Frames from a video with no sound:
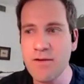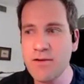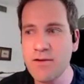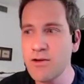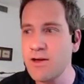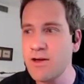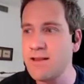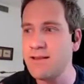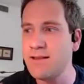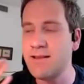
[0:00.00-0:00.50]

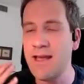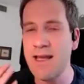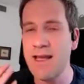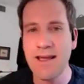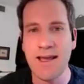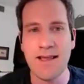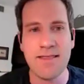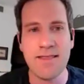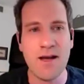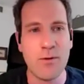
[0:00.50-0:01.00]
After a
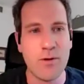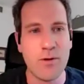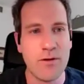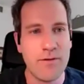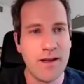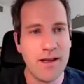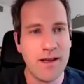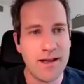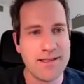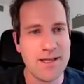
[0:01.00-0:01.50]
decade that we
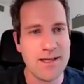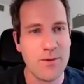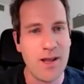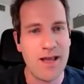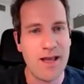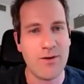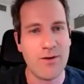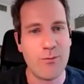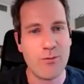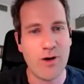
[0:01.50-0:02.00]
realize that we have
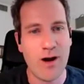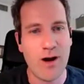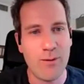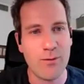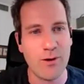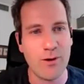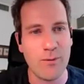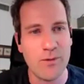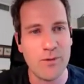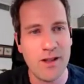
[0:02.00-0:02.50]
a
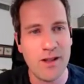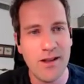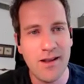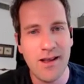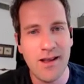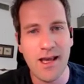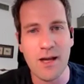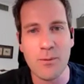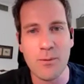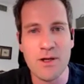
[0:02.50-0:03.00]
problem
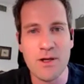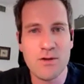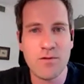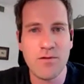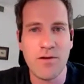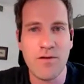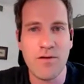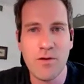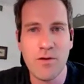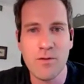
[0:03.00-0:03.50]
and we need to
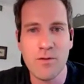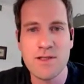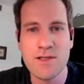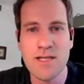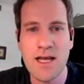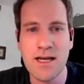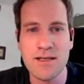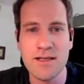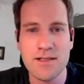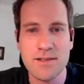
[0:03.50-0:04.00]
reform
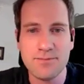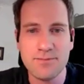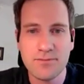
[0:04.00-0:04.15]
science,